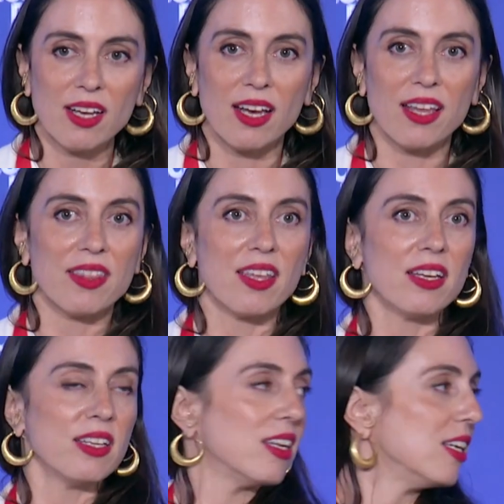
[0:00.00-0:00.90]
And
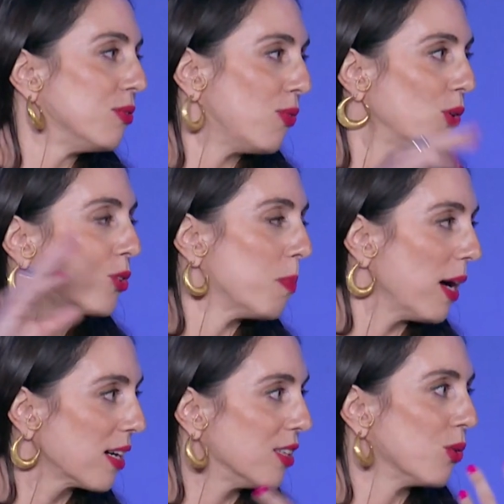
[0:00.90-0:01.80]
then it falls
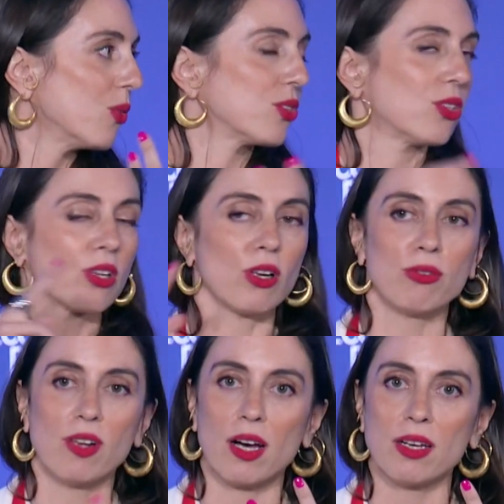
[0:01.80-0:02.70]
back into the circle of
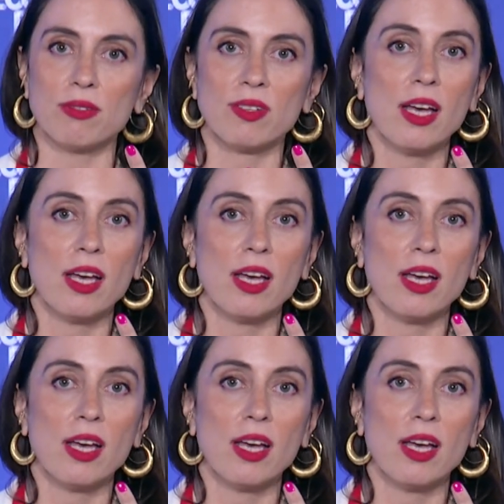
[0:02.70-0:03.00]
life.